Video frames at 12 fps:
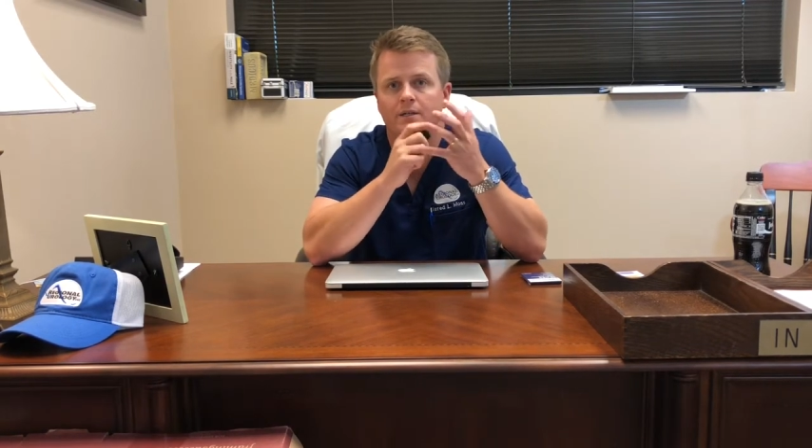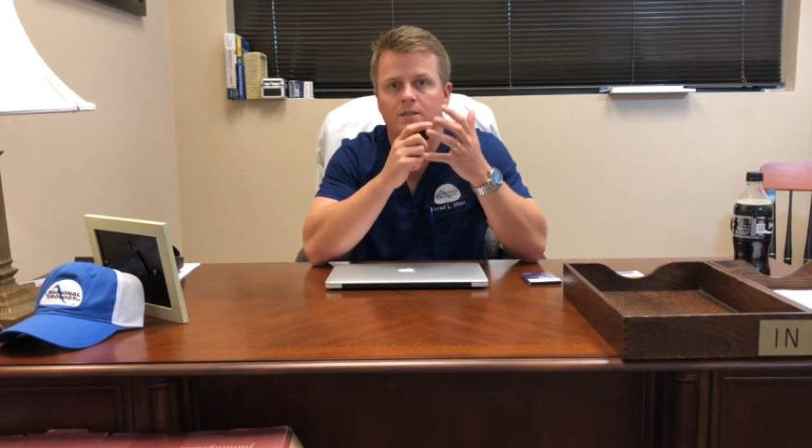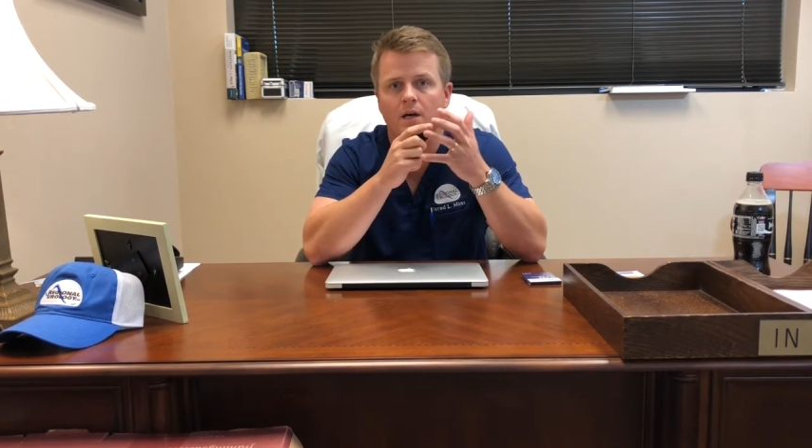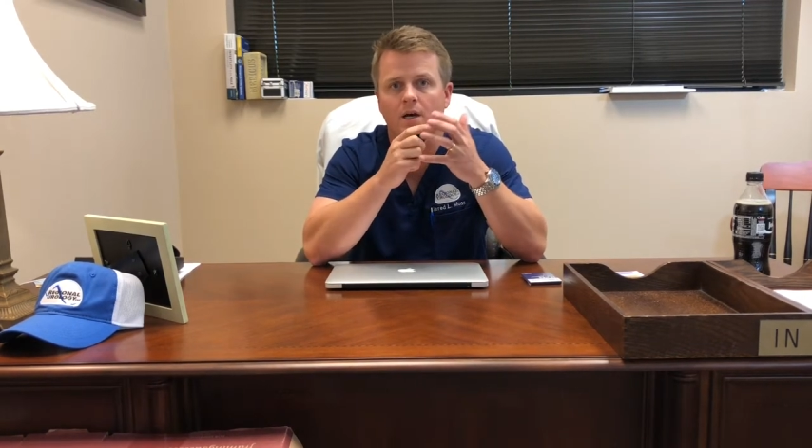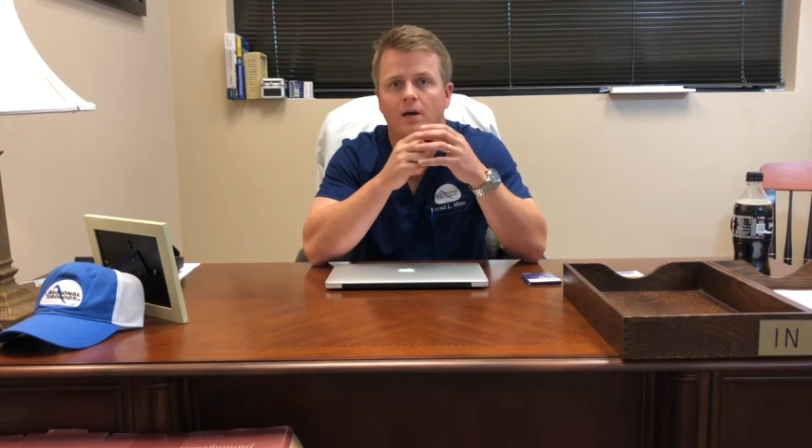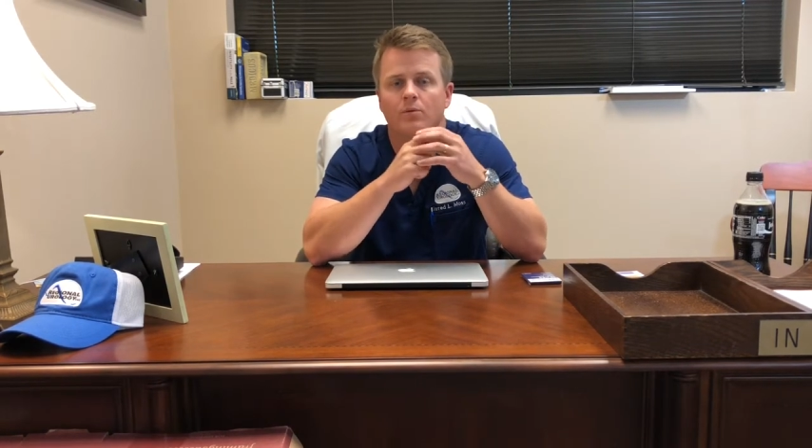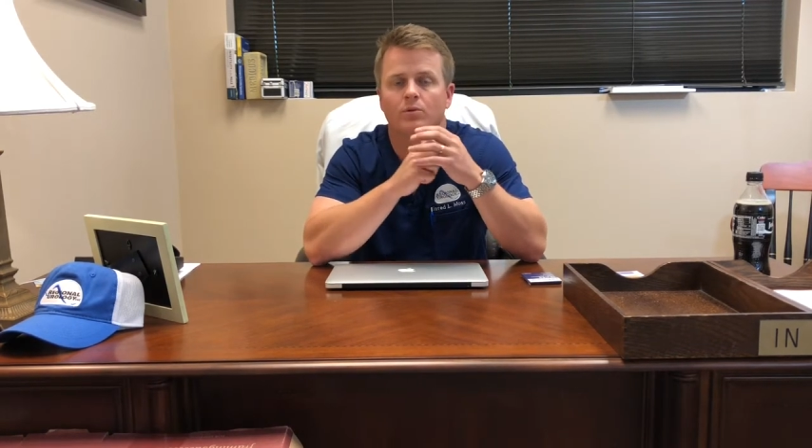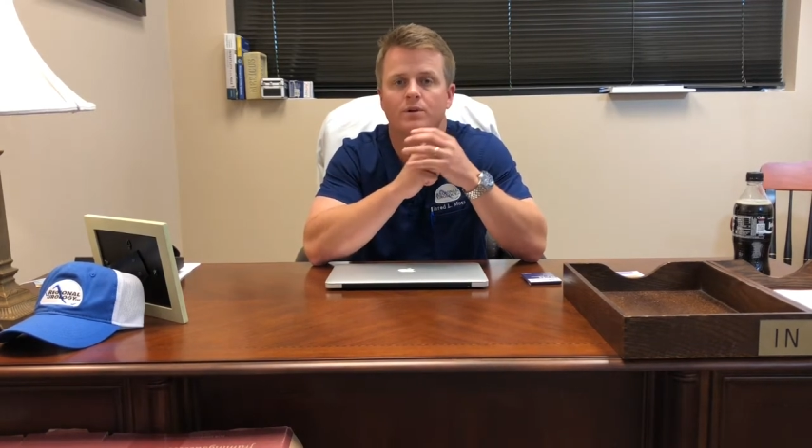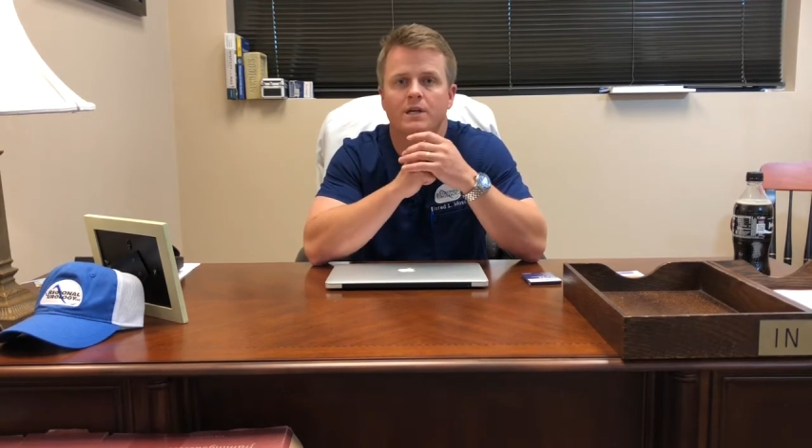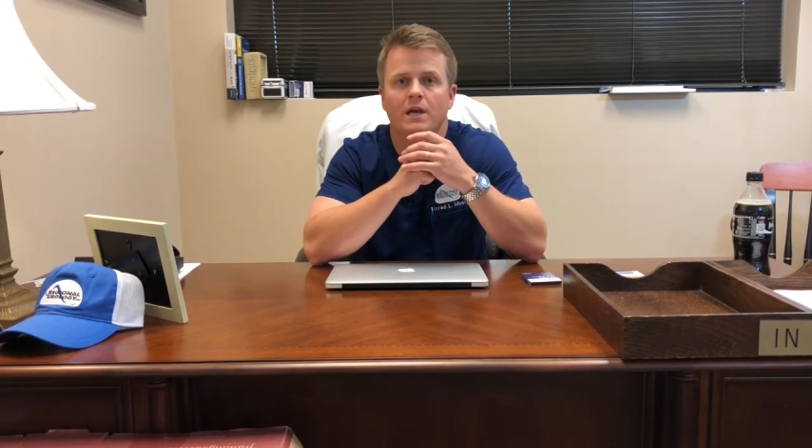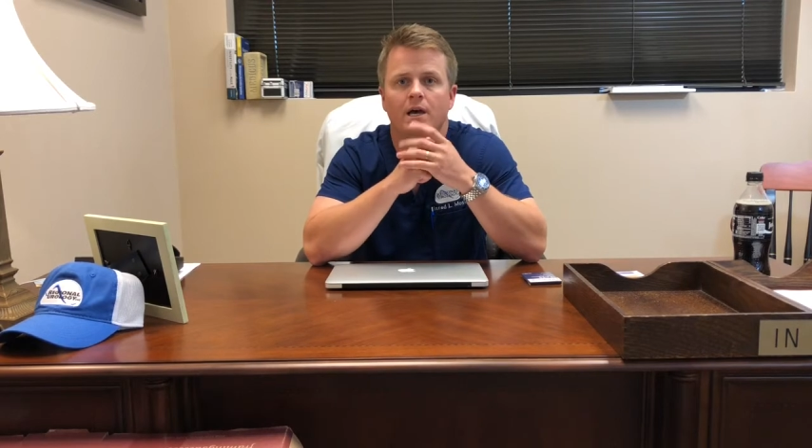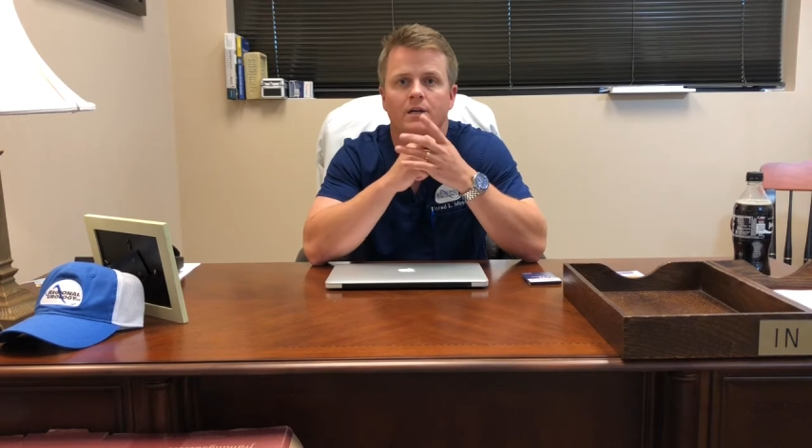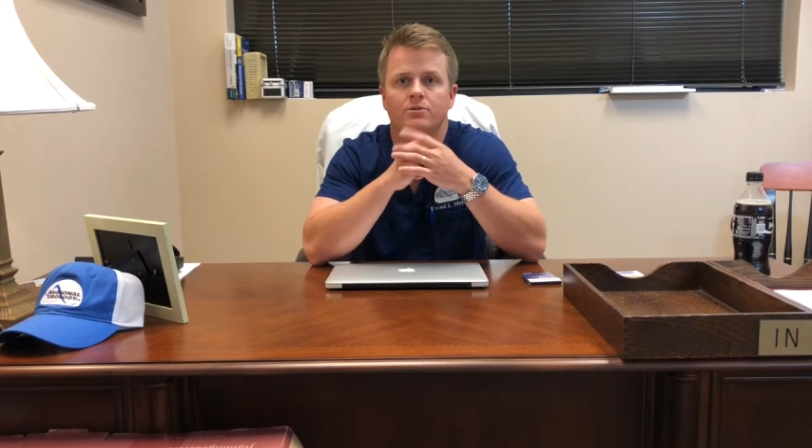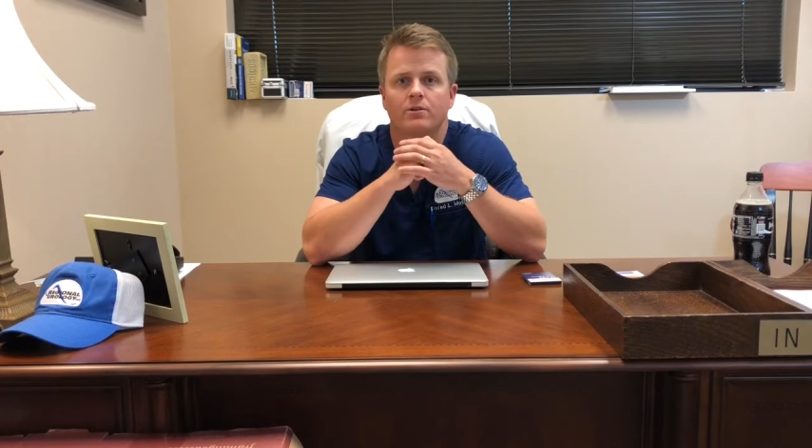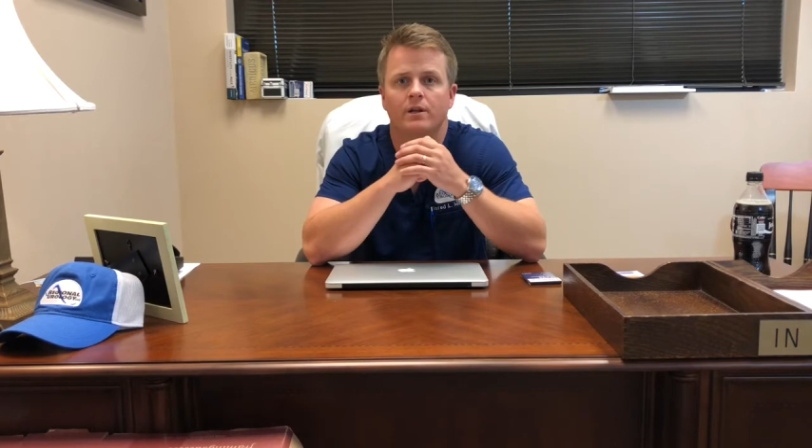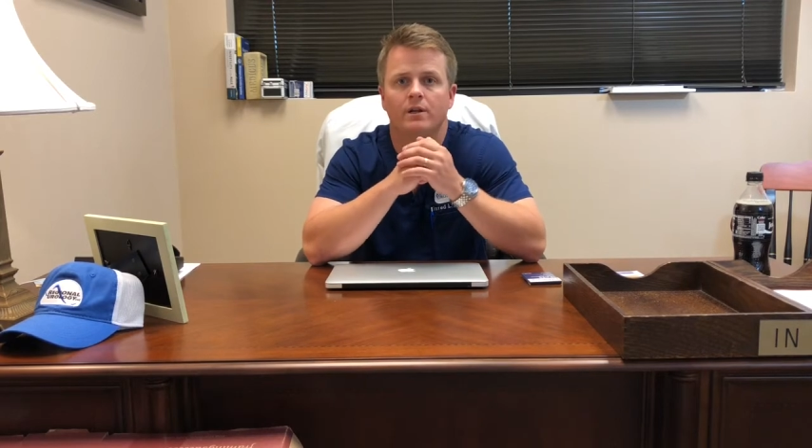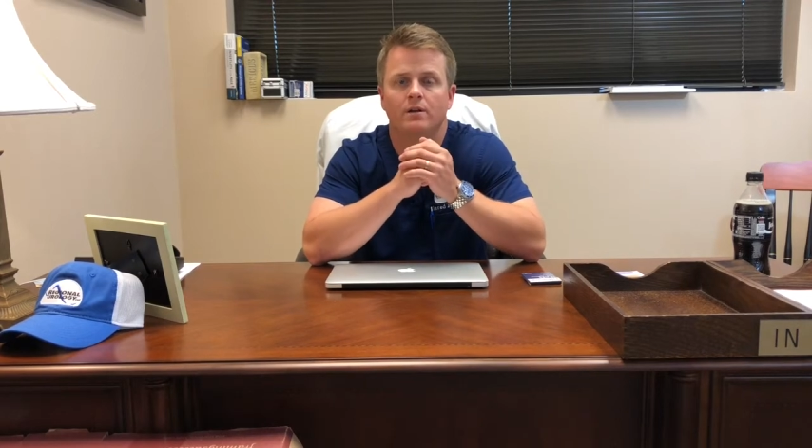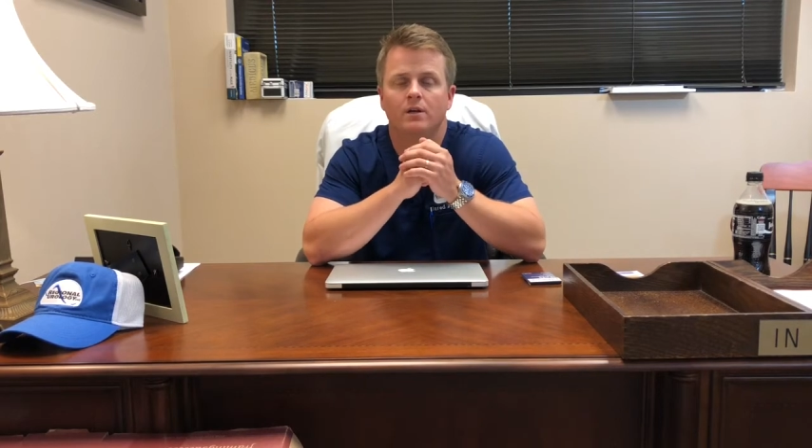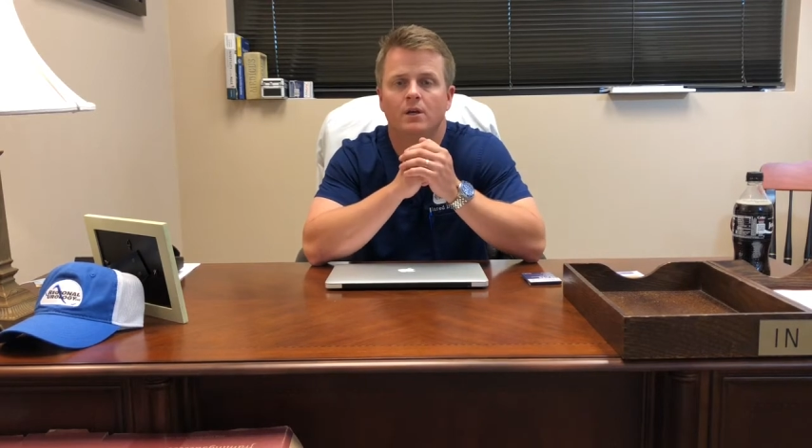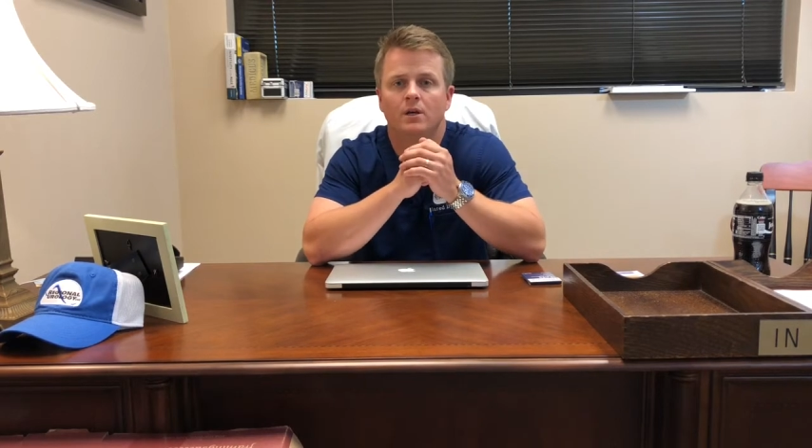it's hot, we're dehydrated.